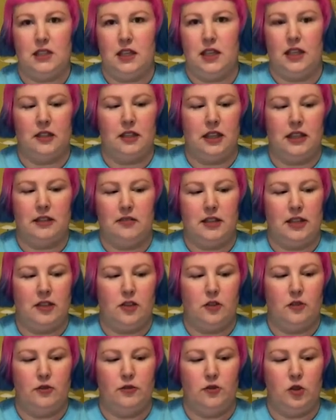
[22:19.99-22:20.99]
and like they
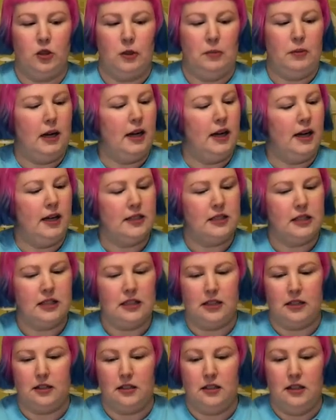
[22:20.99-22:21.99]
don't fall apart.
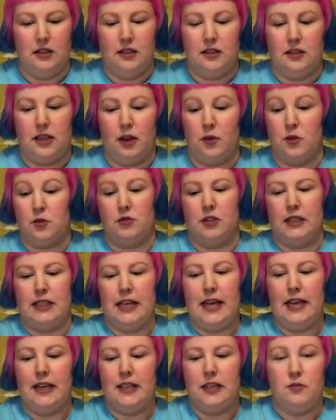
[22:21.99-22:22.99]
And that was really
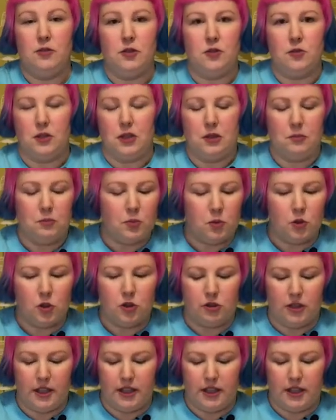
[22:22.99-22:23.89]
handy with doing the border.